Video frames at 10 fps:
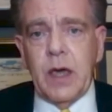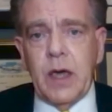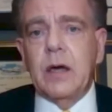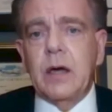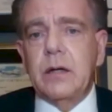
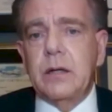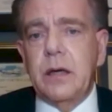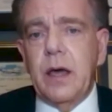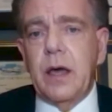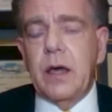and
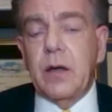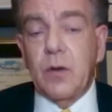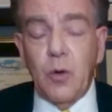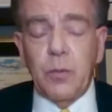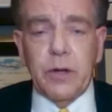a
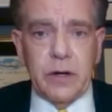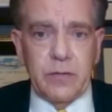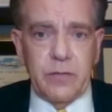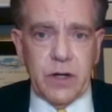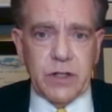global
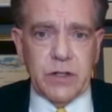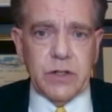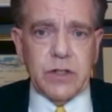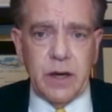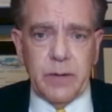innovations
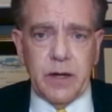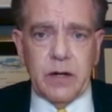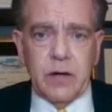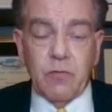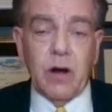summit
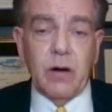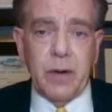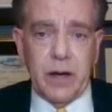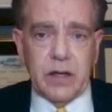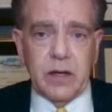run
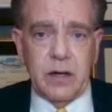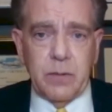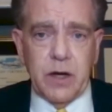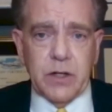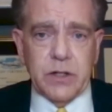by kidney
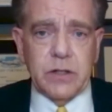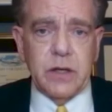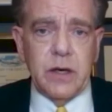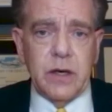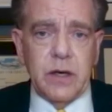
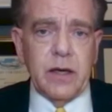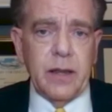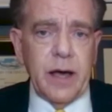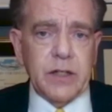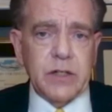patients that
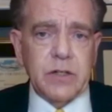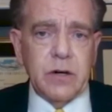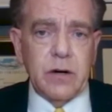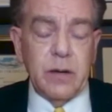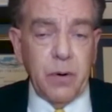last
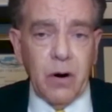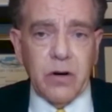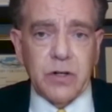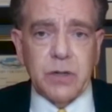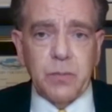year, in
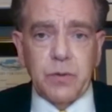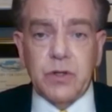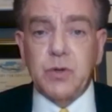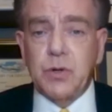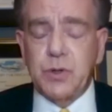partnership with the
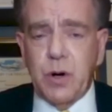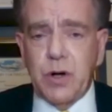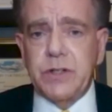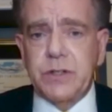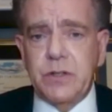George
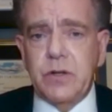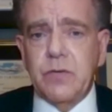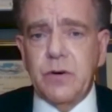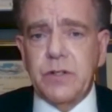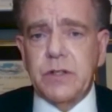Washington
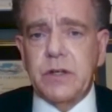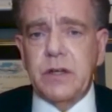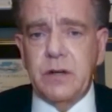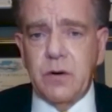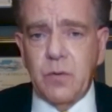University
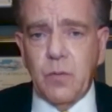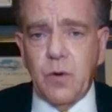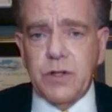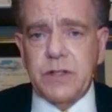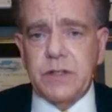here in
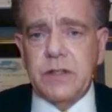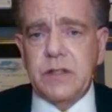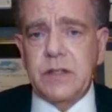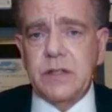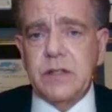Washington,
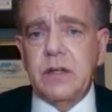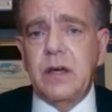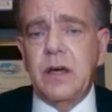D.C.,